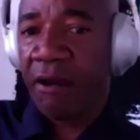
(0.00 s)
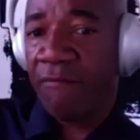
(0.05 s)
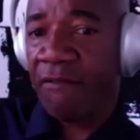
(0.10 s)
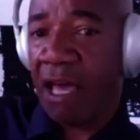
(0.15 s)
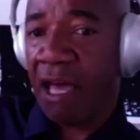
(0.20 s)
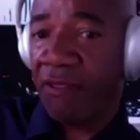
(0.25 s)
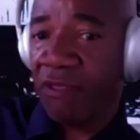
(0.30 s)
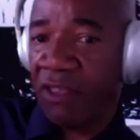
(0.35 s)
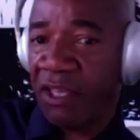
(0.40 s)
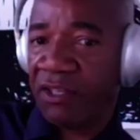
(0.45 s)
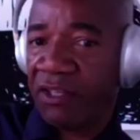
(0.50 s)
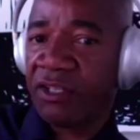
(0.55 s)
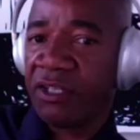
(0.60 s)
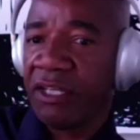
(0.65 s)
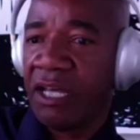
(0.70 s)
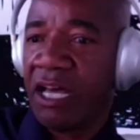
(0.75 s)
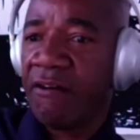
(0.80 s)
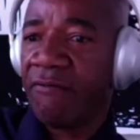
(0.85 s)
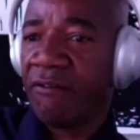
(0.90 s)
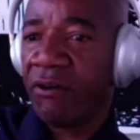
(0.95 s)
of at this
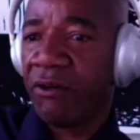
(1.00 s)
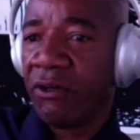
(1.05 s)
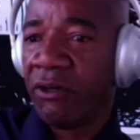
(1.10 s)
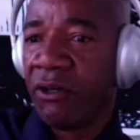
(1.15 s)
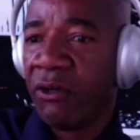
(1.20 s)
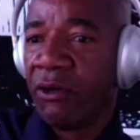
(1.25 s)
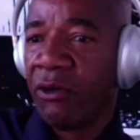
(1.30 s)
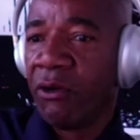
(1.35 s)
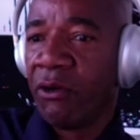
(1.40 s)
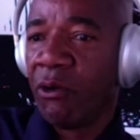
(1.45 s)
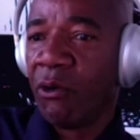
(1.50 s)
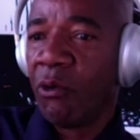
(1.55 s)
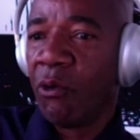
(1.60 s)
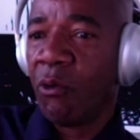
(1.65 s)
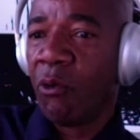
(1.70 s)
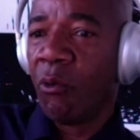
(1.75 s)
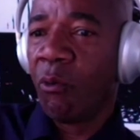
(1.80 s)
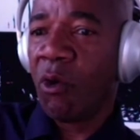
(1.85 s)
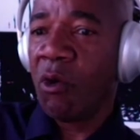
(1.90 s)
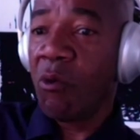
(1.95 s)
level,
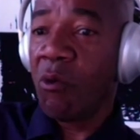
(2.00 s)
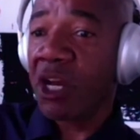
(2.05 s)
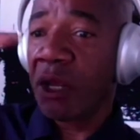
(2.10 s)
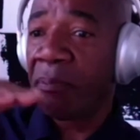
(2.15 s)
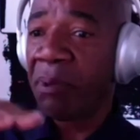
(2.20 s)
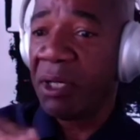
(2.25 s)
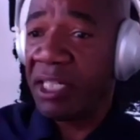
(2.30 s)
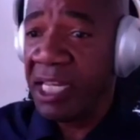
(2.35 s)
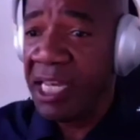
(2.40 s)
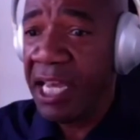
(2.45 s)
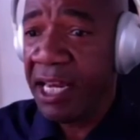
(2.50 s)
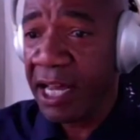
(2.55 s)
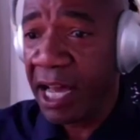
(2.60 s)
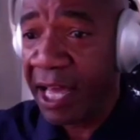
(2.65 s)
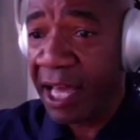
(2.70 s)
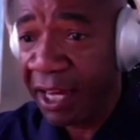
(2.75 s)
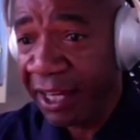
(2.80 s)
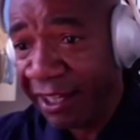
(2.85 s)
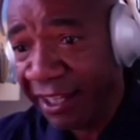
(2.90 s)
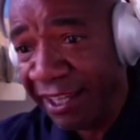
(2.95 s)
we want a patina
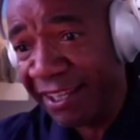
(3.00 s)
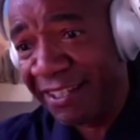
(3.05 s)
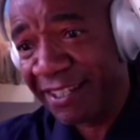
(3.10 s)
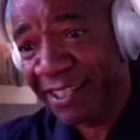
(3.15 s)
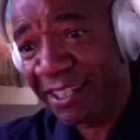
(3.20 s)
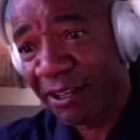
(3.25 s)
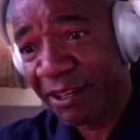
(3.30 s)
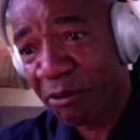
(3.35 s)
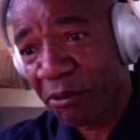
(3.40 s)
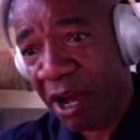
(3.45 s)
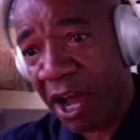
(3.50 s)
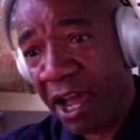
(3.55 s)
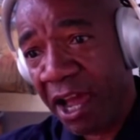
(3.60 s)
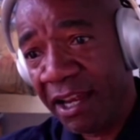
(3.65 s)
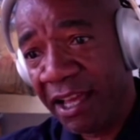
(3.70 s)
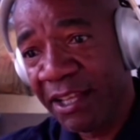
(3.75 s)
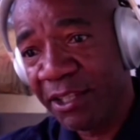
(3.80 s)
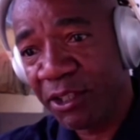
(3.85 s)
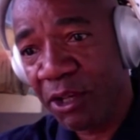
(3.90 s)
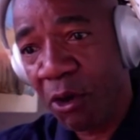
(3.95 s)
at least, right?
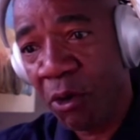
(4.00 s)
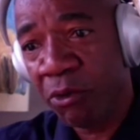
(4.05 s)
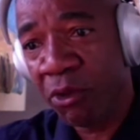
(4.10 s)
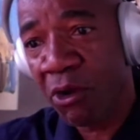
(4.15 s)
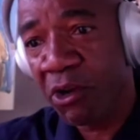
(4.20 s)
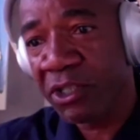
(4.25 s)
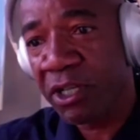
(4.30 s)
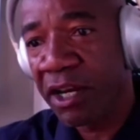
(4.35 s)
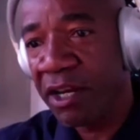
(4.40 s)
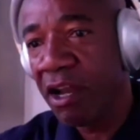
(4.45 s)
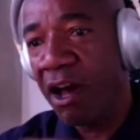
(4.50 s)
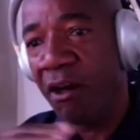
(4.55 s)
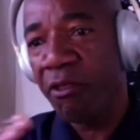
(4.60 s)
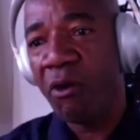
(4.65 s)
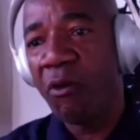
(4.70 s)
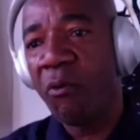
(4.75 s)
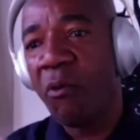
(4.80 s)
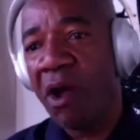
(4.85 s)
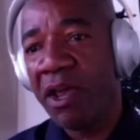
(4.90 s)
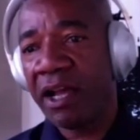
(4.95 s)
And so there's another
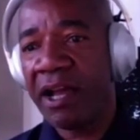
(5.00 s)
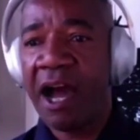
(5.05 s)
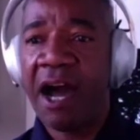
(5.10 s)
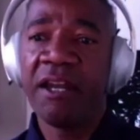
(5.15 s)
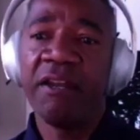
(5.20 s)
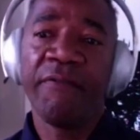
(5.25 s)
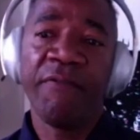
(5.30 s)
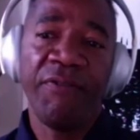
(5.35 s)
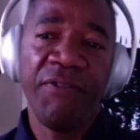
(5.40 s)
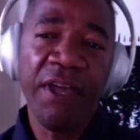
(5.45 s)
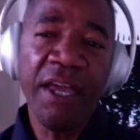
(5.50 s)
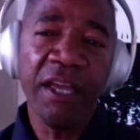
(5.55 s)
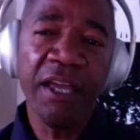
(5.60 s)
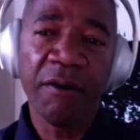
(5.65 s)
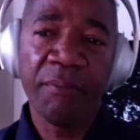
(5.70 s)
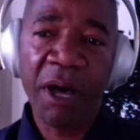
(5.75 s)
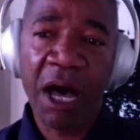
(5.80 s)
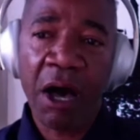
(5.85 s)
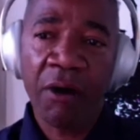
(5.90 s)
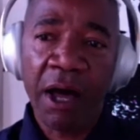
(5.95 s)
way to kind of think
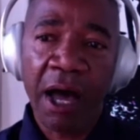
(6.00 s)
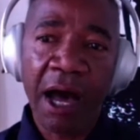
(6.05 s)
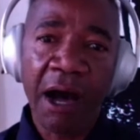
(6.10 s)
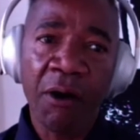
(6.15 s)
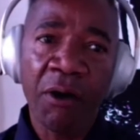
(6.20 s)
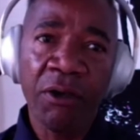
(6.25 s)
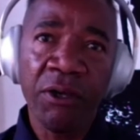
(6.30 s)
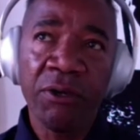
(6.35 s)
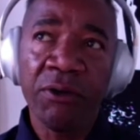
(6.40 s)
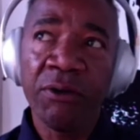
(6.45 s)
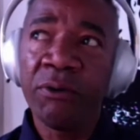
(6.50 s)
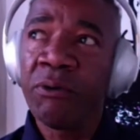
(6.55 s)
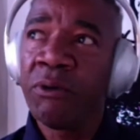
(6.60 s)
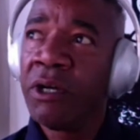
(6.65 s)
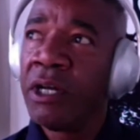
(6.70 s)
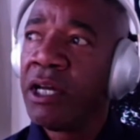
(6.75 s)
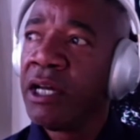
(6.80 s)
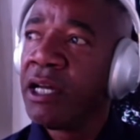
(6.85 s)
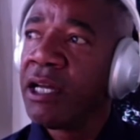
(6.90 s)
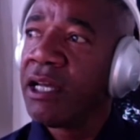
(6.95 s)
about how you
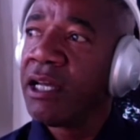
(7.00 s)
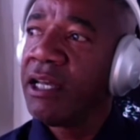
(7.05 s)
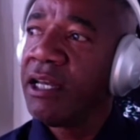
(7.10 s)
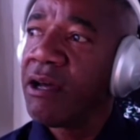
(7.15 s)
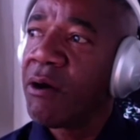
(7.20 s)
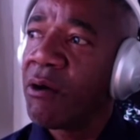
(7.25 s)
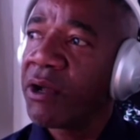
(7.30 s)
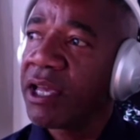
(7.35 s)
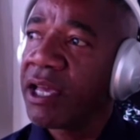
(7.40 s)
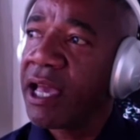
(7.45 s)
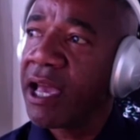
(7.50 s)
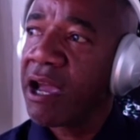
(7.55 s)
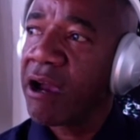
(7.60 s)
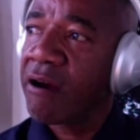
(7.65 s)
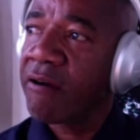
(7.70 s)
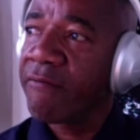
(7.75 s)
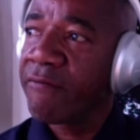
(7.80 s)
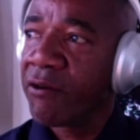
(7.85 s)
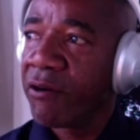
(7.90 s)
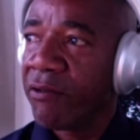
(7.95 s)

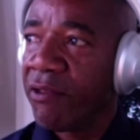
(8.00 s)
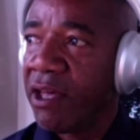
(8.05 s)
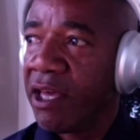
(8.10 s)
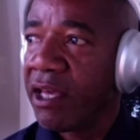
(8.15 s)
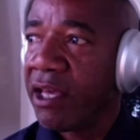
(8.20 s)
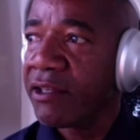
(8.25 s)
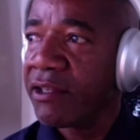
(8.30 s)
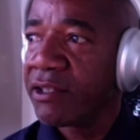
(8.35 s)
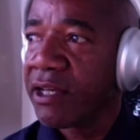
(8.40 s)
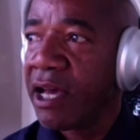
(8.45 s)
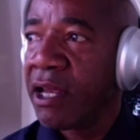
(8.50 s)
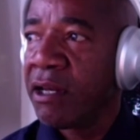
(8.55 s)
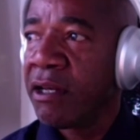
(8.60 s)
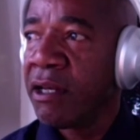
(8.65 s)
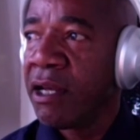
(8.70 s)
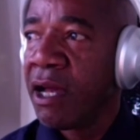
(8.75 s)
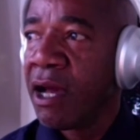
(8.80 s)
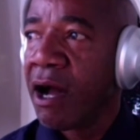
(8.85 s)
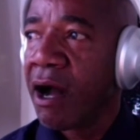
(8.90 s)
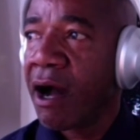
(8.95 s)
care for things. And
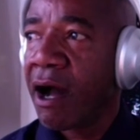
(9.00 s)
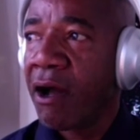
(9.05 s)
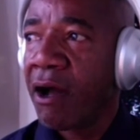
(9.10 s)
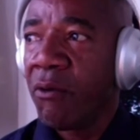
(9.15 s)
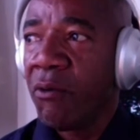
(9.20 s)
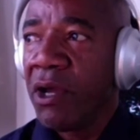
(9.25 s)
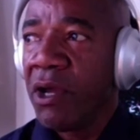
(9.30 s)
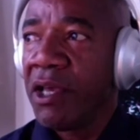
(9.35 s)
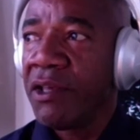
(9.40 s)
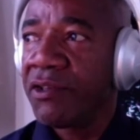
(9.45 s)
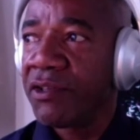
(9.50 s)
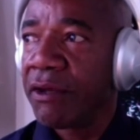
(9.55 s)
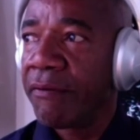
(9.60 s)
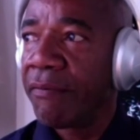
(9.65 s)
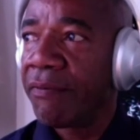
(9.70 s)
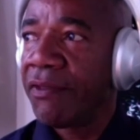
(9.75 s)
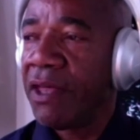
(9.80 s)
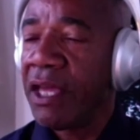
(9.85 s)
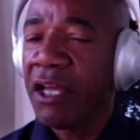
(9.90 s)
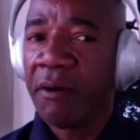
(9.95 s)
I always
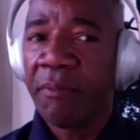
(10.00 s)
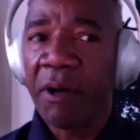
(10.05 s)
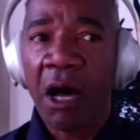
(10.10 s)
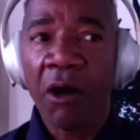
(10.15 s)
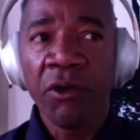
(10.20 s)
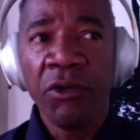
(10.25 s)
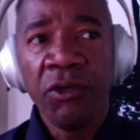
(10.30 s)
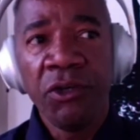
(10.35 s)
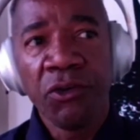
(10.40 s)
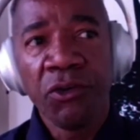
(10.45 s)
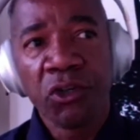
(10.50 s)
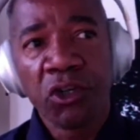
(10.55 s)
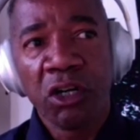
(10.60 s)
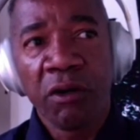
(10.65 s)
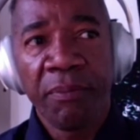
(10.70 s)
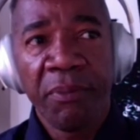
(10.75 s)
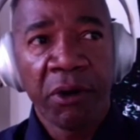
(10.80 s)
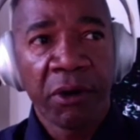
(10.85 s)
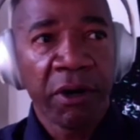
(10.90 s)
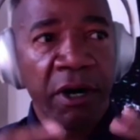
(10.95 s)
think about
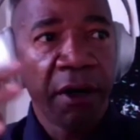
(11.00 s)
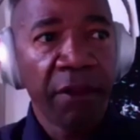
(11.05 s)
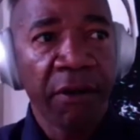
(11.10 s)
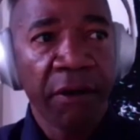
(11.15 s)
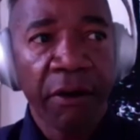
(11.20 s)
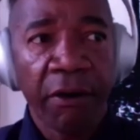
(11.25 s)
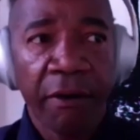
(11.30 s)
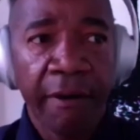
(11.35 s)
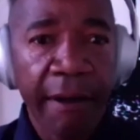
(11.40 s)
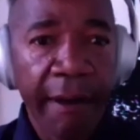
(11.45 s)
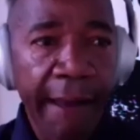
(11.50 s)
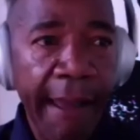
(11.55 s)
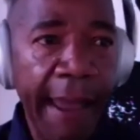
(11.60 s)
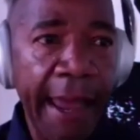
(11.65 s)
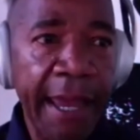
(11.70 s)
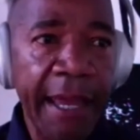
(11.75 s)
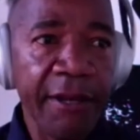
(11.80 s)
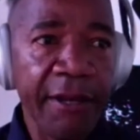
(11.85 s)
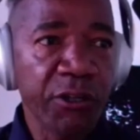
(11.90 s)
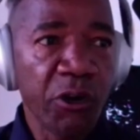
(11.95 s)
Europe or other
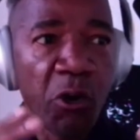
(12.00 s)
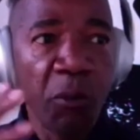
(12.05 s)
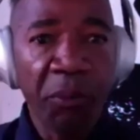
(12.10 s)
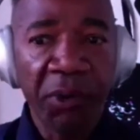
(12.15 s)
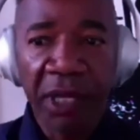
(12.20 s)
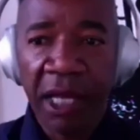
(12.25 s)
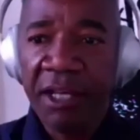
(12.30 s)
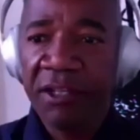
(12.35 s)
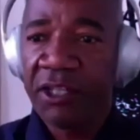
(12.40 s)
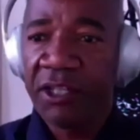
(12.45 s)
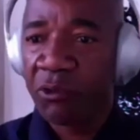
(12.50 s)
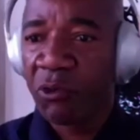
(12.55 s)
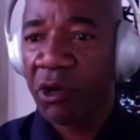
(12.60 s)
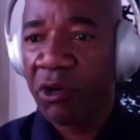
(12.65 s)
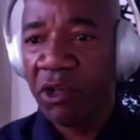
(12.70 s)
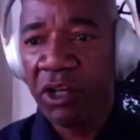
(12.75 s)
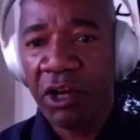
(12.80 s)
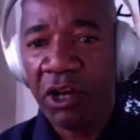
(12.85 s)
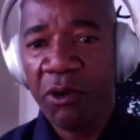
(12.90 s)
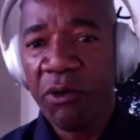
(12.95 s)
age-old places where
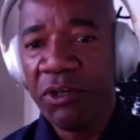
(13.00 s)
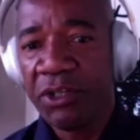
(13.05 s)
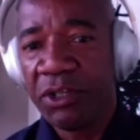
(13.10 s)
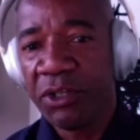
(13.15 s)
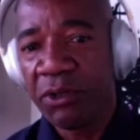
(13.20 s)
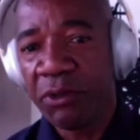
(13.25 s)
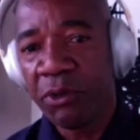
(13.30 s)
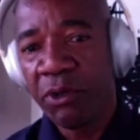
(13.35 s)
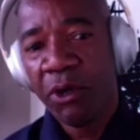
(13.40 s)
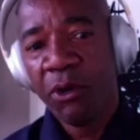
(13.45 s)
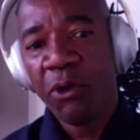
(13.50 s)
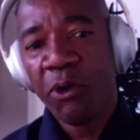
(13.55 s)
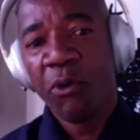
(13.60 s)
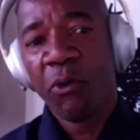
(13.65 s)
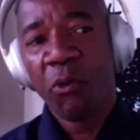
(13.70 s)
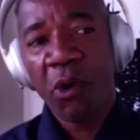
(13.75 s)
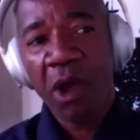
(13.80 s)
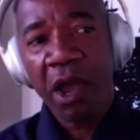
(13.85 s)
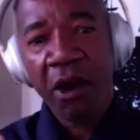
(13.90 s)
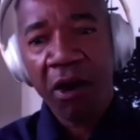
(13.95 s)
you go to,
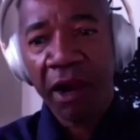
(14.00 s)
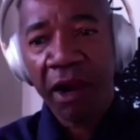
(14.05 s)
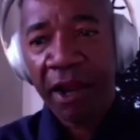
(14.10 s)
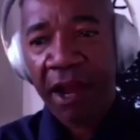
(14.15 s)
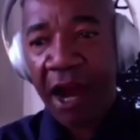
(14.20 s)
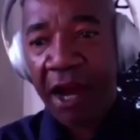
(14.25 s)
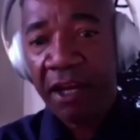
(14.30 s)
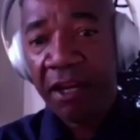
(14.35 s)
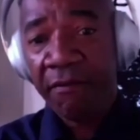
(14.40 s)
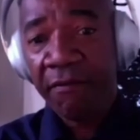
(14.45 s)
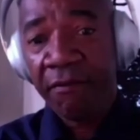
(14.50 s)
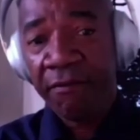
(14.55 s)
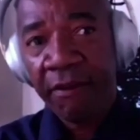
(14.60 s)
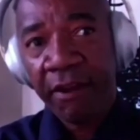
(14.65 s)
where kind of,